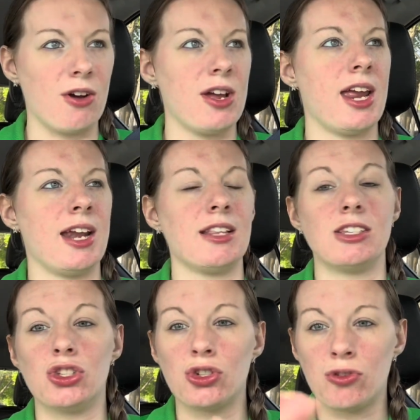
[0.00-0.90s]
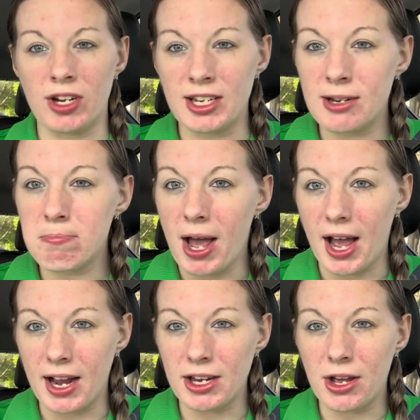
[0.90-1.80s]
and it's a screened in
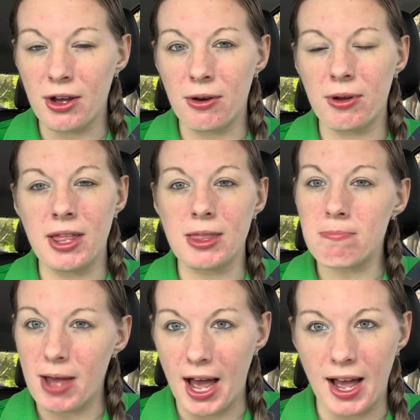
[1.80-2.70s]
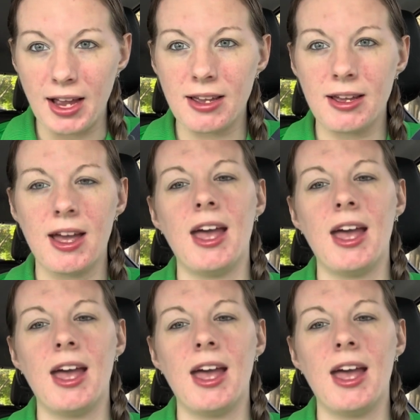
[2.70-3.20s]
patio in the back,